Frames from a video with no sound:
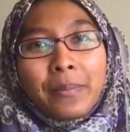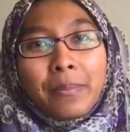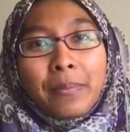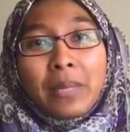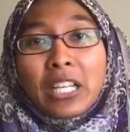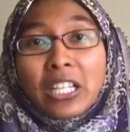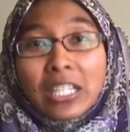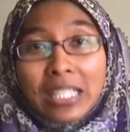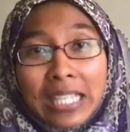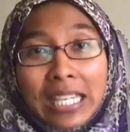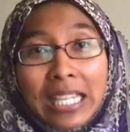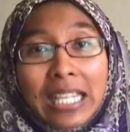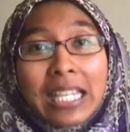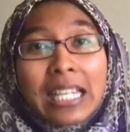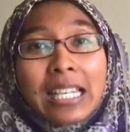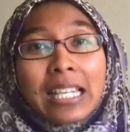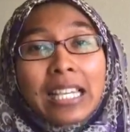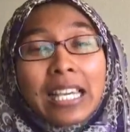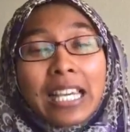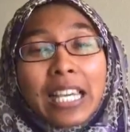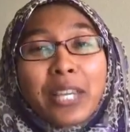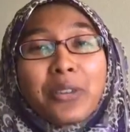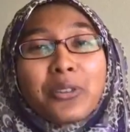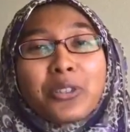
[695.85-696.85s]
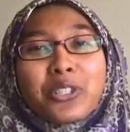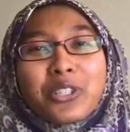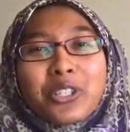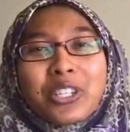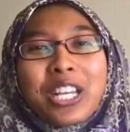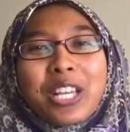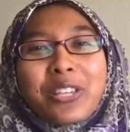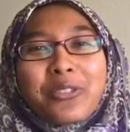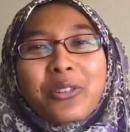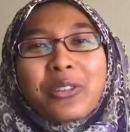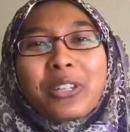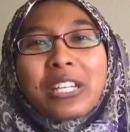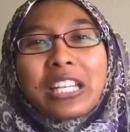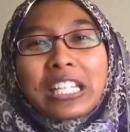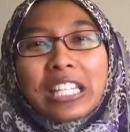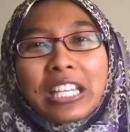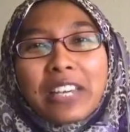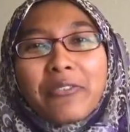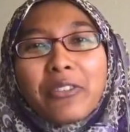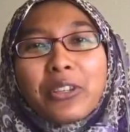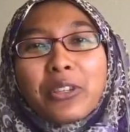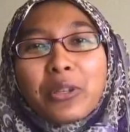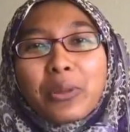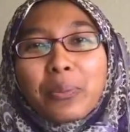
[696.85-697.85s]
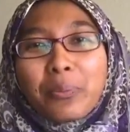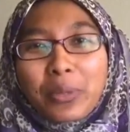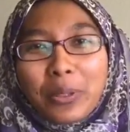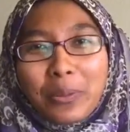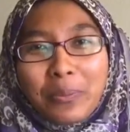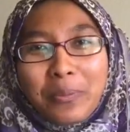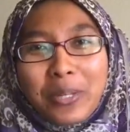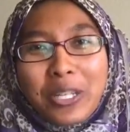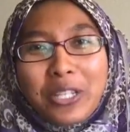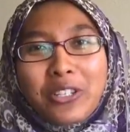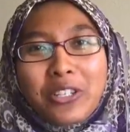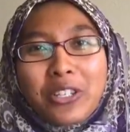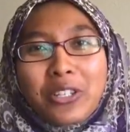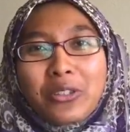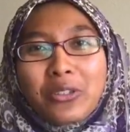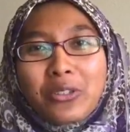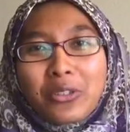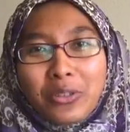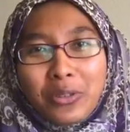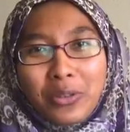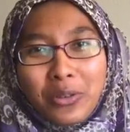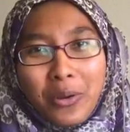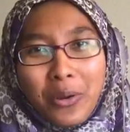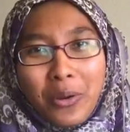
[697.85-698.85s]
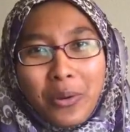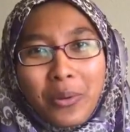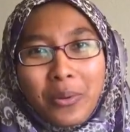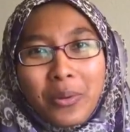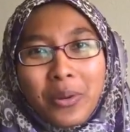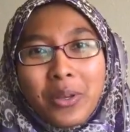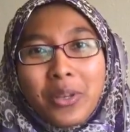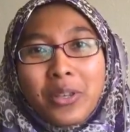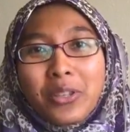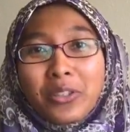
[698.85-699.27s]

Because he or she has already given you permission to go.